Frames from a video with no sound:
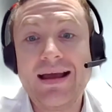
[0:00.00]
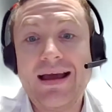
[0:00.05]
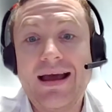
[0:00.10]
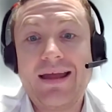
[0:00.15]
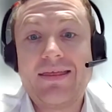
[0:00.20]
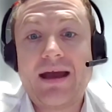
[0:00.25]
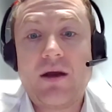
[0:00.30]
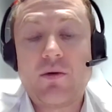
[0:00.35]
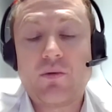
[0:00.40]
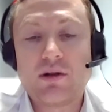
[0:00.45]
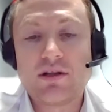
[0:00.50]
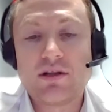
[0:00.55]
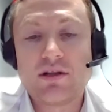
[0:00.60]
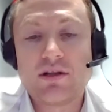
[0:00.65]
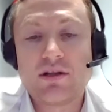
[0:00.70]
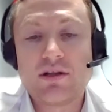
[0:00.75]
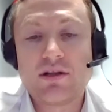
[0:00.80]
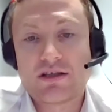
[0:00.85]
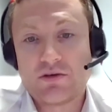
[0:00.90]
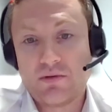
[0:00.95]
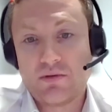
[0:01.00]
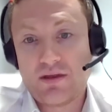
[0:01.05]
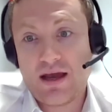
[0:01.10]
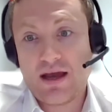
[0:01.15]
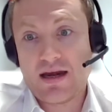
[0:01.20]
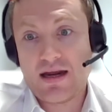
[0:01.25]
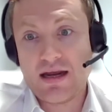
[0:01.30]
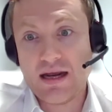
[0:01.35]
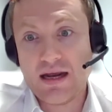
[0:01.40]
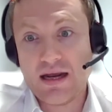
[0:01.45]
And that will take some of
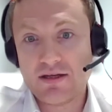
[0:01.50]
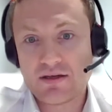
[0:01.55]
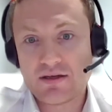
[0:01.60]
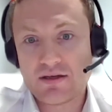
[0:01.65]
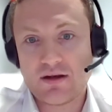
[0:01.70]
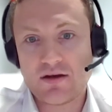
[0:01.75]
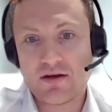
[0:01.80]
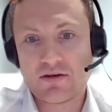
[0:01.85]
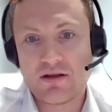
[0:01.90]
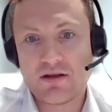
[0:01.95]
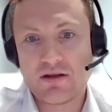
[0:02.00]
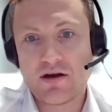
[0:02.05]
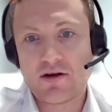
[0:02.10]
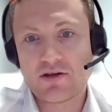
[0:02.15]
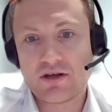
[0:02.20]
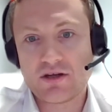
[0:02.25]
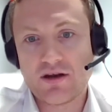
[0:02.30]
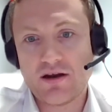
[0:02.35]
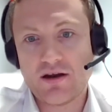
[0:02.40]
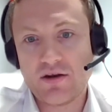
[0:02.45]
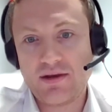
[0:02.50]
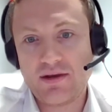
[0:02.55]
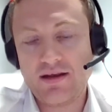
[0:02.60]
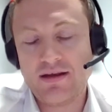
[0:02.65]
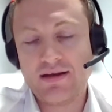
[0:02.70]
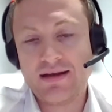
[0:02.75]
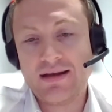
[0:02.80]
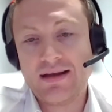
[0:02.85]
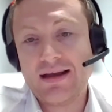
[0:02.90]
that heat out of the Irish economy.